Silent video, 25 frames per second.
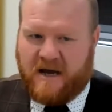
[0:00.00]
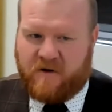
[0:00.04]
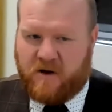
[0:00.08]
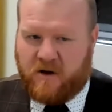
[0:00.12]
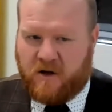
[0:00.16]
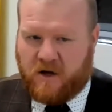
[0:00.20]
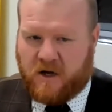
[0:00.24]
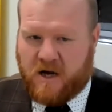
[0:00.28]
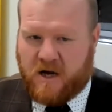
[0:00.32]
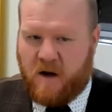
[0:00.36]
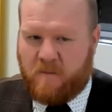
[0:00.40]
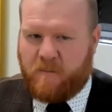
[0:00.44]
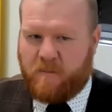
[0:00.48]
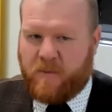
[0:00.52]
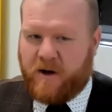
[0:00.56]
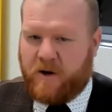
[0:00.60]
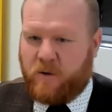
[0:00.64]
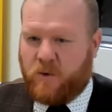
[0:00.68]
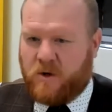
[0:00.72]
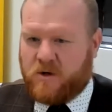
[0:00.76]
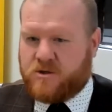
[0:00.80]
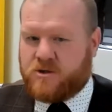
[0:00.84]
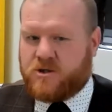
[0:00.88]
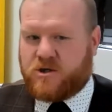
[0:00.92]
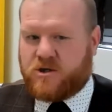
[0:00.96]
the company
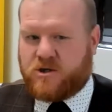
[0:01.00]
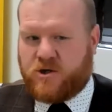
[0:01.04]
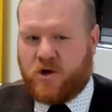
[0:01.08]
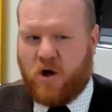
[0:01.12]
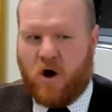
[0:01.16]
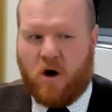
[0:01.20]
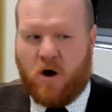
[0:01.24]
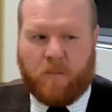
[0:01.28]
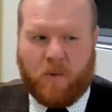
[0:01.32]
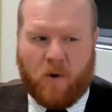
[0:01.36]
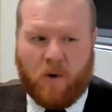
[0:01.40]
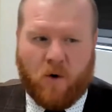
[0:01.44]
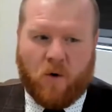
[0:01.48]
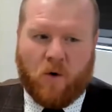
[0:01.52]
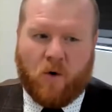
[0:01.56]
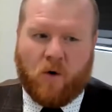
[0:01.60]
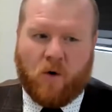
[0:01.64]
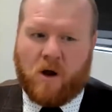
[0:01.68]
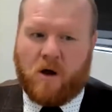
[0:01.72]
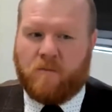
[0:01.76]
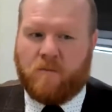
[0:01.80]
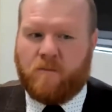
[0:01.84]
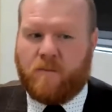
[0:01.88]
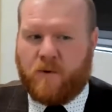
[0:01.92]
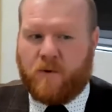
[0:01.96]
will stop
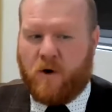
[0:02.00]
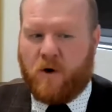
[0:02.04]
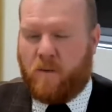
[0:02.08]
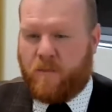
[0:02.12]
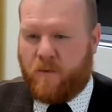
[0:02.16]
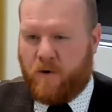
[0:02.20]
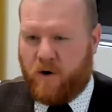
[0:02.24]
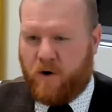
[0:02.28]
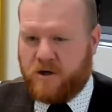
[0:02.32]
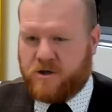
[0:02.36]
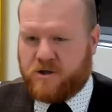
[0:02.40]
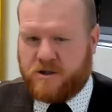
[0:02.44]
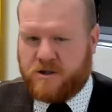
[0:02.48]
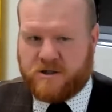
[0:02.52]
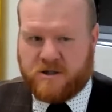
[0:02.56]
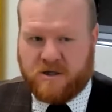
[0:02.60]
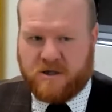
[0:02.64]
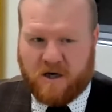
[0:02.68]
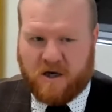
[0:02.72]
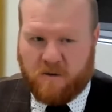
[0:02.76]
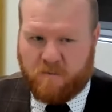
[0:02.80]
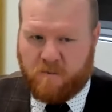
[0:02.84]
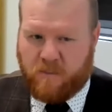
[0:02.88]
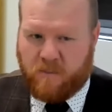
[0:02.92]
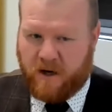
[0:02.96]
all operations and
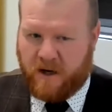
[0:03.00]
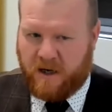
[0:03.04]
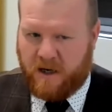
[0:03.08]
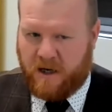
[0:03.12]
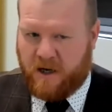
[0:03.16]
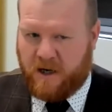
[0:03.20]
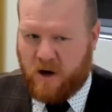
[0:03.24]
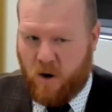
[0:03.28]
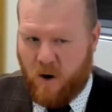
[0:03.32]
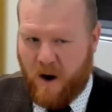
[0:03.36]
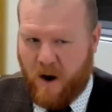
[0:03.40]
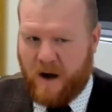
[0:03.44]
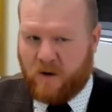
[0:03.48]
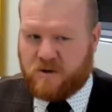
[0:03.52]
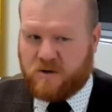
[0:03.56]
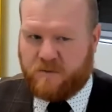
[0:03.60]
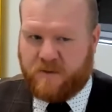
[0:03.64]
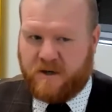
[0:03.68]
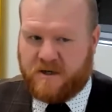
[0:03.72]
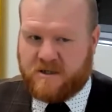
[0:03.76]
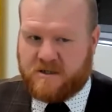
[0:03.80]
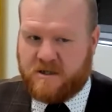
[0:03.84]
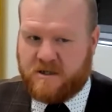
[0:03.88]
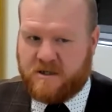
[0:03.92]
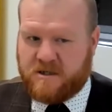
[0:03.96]
completely go out of
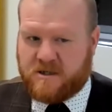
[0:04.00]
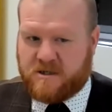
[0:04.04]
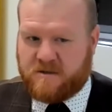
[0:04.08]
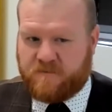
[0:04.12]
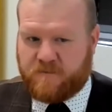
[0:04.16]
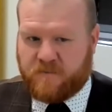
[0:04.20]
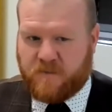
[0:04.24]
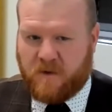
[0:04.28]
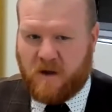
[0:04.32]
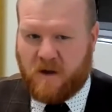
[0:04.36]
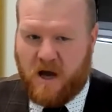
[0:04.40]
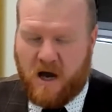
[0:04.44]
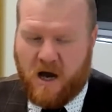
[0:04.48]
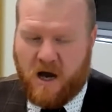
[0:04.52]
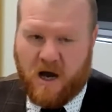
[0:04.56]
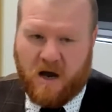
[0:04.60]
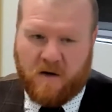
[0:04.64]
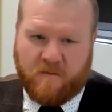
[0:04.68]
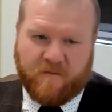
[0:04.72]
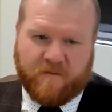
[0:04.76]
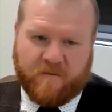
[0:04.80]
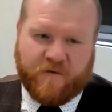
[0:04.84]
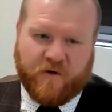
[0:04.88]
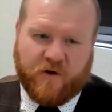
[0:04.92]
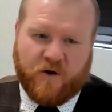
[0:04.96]
business.
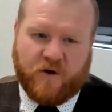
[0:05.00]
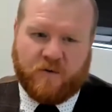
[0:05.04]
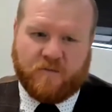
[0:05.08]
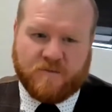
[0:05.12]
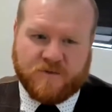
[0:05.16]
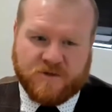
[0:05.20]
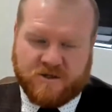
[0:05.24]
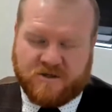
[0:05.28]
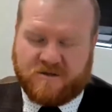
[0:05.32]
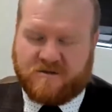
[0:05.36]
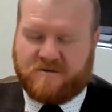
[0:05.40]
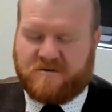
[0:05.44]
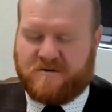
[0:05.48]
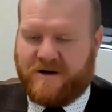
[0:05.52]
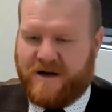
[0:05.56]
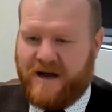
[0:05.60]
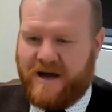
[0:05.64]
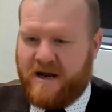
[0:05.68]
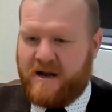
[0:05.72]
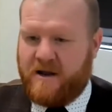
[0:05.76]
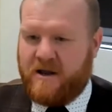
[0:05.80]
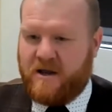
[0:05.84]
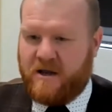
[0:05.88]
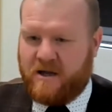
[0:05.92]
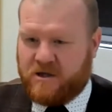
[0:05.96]
Firms
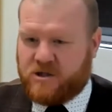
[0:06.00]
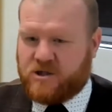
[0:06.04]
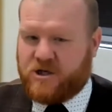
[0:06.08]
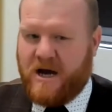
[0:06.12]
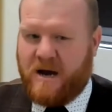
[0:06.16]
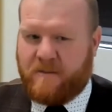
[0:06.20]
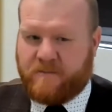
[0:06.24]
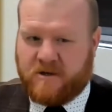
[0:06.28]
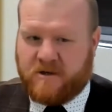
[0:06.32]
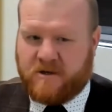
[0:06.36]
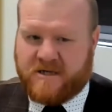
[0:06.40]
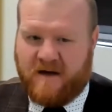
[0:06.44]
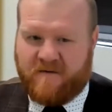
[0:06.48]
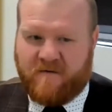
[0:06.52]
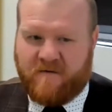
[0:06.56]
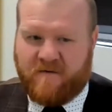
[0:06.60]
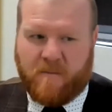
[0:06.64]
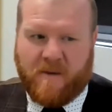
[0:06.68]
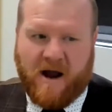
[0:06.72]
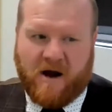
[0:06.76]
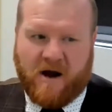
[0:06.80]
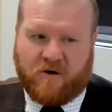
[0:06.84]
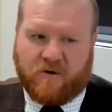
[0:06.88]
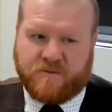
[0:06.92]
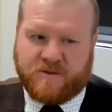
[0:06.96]
in the Chapter 7
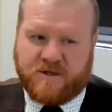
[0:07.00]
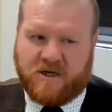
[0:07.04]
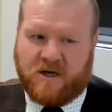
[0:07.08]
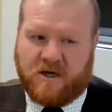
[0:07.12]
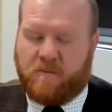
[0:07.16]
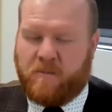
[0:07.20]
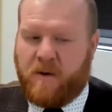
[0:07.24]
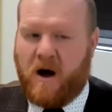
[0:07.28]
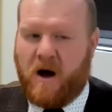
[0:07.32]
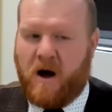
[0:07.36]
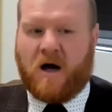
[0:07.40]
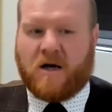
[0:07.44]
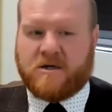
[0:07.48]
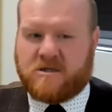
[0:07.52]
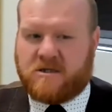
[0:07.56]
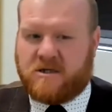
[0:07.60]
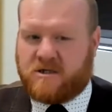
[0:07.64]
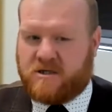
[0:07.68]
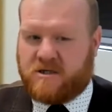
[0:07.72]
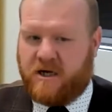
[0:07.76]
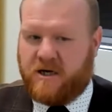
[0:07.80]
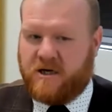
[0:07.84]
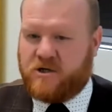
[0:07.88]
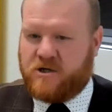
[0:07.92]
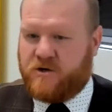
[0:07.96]
bankruptcy are past the
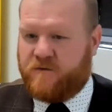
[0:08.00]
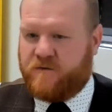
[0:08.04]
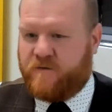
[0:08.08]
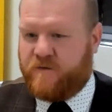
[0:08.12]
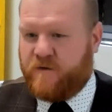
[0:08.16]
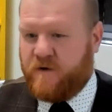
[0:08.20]
stage of